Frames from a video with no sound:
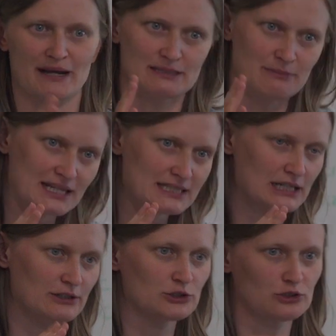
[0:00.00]

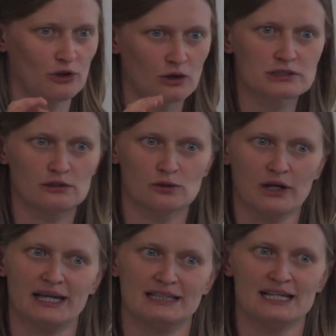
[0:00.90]
Mathematically, you should also look
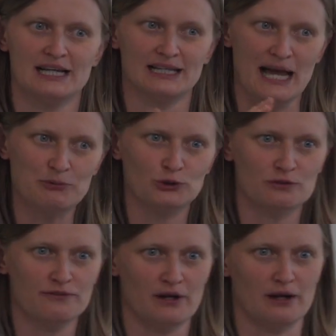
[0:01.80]
at
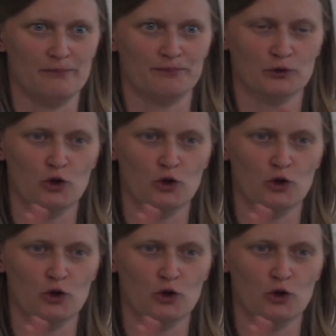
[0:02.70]
Lyapunov um,